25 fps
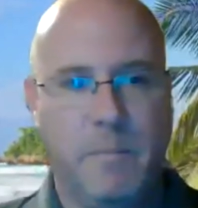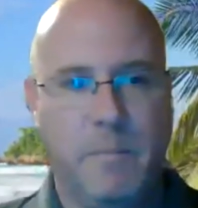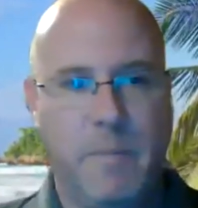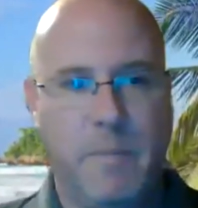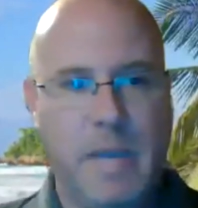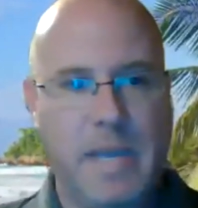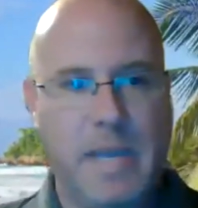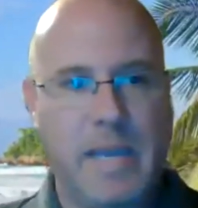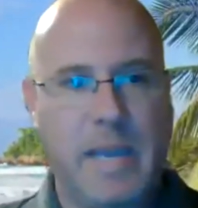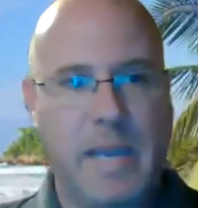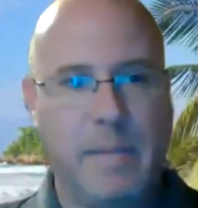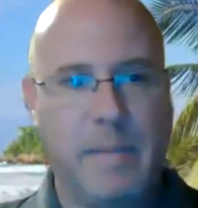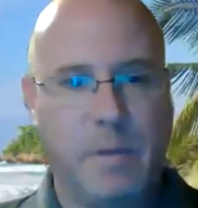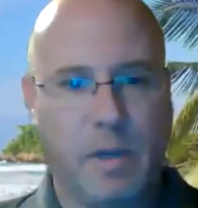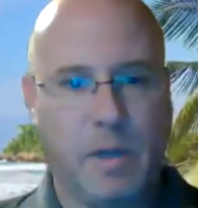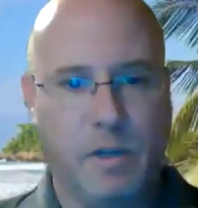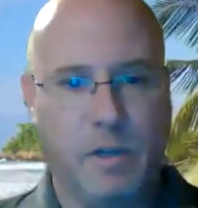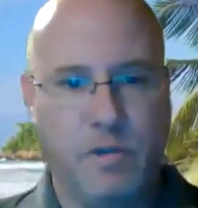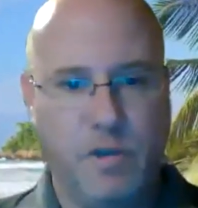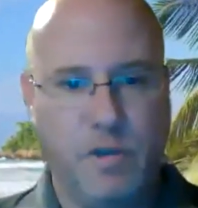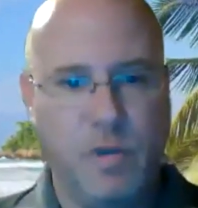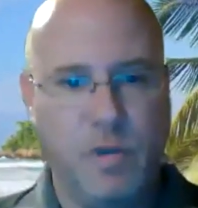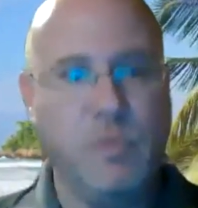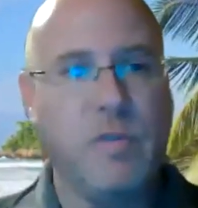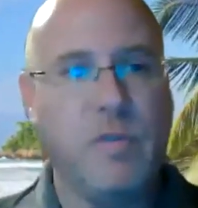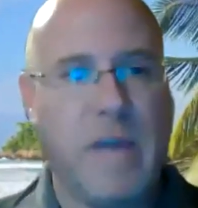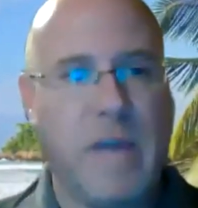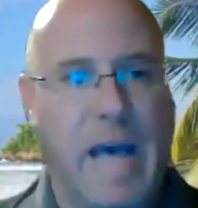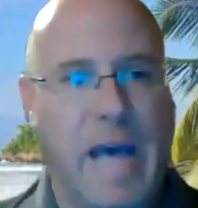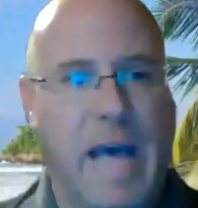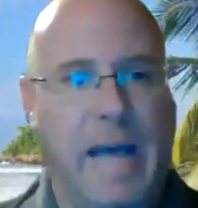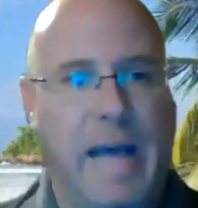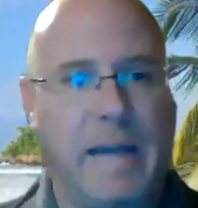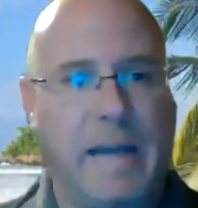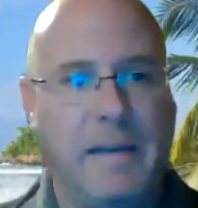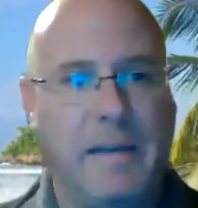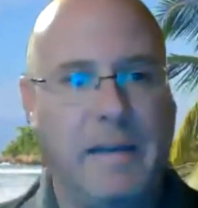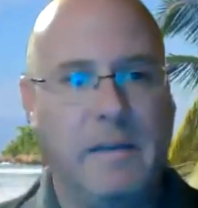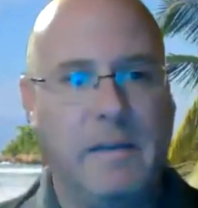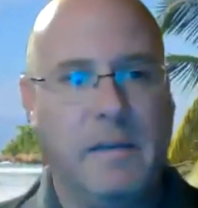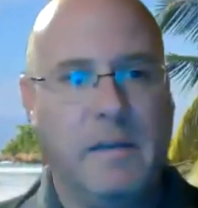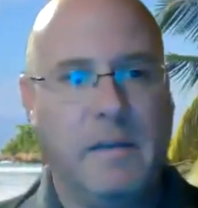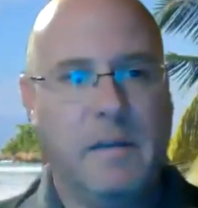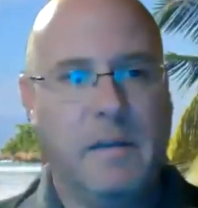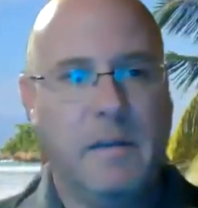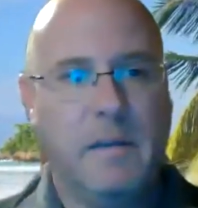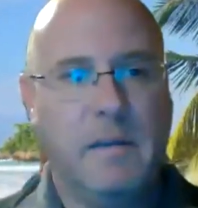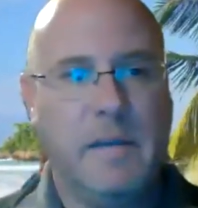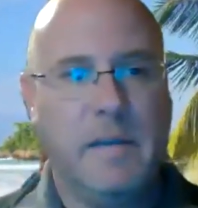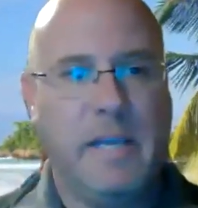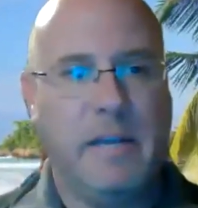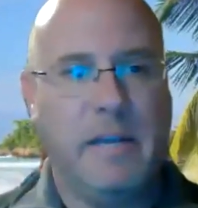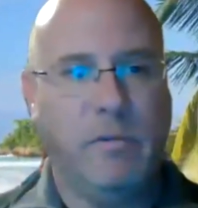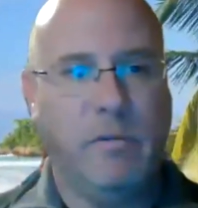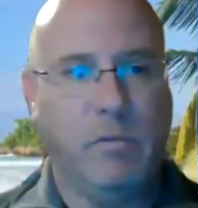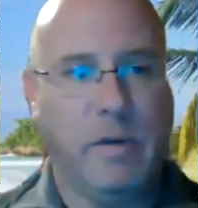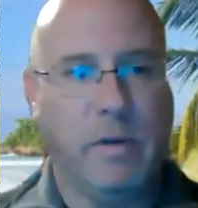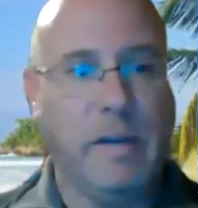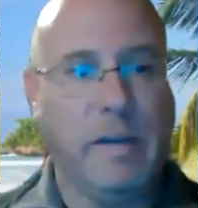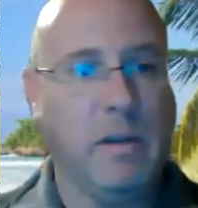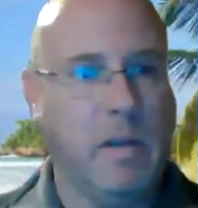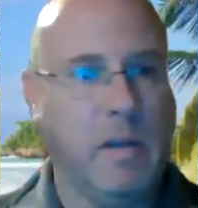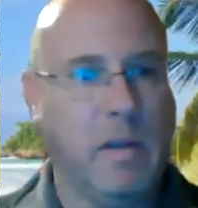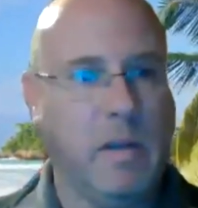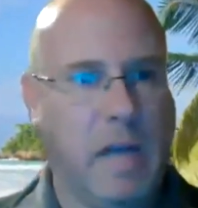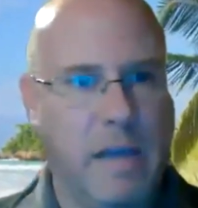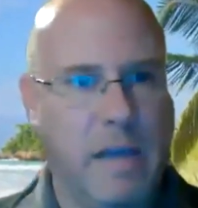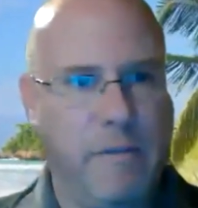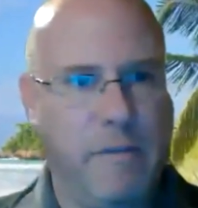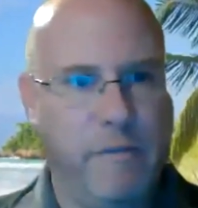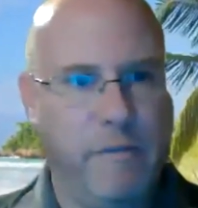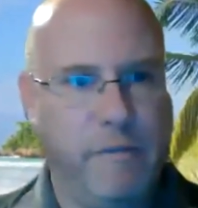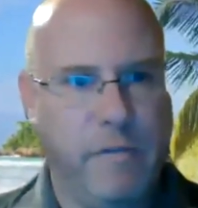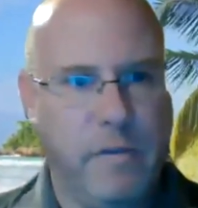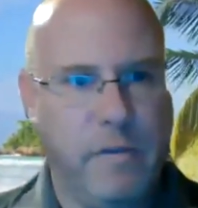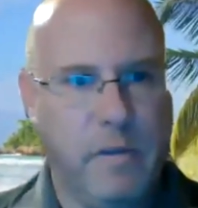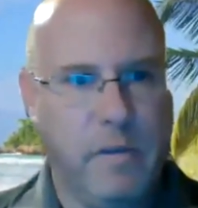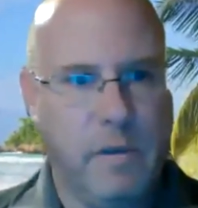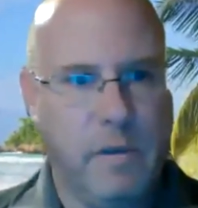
Being able to do that in real life